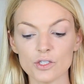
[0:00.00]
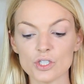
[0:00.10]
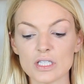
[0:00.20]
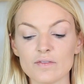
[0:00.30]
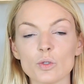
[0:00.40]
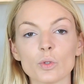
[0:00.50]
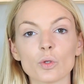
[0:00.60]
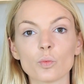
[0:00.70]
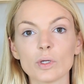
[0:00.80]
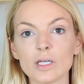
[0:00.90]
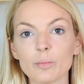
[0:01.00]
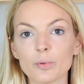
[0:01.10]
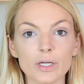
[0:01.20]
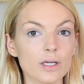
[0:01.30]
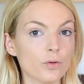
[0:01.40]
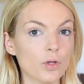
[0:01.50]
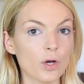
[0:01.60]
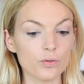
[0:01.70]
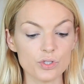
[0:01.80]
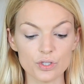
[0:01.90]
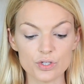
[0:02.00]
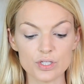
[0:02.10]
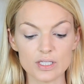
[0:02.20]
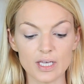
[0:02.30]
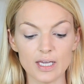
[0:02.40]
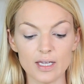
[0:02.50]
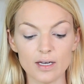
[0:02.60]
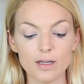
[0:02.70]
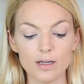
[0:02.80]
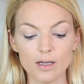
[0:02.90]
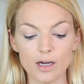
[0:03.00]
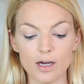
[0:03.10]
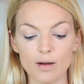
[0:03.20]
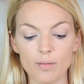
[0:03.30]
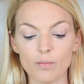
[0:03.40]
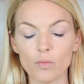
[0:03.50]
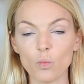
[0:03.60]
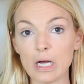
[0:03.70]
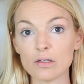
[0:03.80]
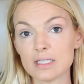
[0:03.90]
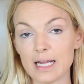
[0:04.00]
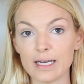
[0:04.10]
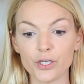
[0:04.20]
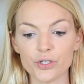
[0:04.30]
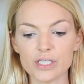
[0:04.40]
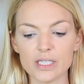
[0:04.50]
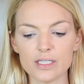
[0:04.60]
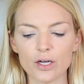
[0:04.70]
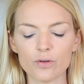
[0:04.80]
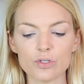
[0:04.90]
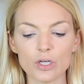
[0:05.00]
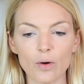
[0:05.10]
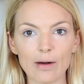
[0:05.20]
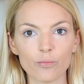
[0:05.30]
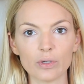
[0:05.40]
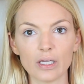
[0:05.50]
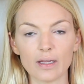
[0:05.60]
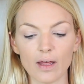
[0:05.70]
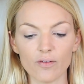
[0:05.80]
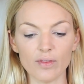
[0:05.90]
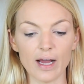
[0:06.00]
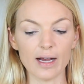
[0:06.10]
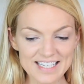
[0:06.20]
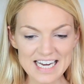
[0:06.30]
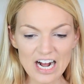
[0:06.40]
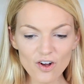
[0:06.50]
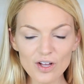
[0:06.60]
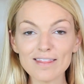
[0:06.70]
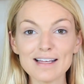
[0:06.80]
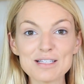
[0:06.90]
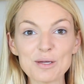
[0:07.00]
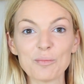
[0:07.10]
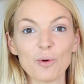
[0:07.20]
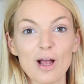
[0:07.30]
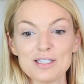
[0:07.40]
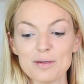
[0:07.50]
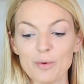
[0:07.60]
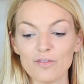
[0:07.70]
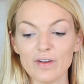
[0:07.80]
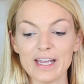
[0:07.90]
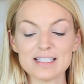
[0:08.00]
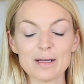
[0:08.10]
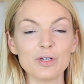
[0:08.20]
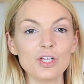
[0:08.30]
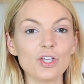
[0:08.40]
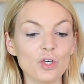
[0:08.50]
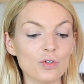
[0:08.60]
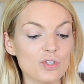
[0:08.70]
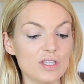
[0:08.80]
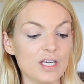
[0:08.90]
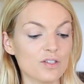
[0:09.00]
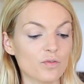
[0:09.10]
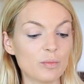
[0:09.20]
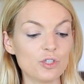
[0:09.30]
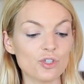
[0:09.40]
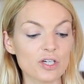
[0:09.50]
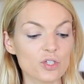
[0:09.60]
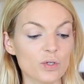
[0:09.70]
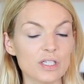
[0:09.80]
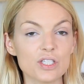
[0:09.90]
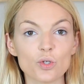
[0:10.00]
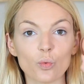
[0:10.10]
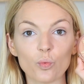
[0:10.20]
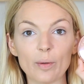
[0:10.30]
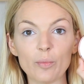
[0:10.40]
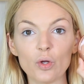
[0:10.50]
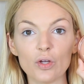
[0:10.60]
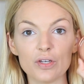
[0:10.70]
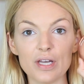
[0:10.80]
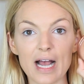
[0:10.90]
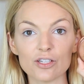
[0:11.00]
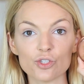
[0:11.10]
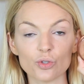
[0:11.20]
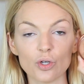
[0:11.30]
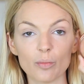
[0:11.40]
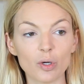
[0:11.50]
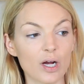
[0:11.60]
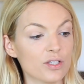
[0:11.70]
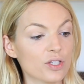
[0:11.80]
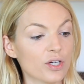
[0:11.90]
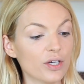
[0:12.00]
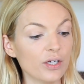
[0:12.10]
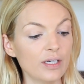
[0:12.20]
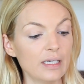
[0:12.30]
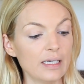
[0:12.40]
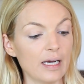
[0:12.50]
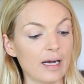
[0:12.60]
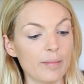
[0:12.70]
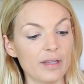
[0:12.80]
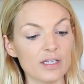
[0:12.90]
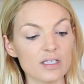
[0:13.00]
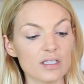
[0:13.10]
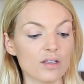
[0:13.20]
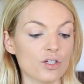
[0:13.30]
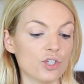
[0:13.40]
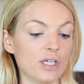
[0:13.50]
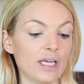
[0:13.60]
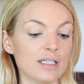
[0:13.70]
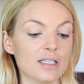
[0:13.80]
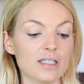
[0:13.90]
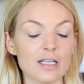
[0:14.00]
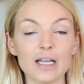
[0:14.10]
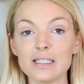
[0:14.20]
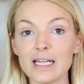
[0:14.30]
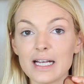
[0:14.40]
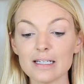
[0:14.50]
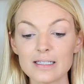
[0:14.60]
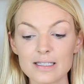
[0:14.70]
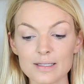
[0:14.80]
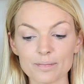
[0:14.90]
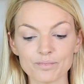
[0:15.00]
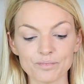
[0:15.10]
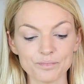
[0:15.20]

Just leaves you with a really pretty glow to your skin while setting your T-zone. So I really love that. Now let's bronze up our face. I'm going to use this from the drugstore. It's the Rimmel Natural Bronzer. And this is in the shade Sundance.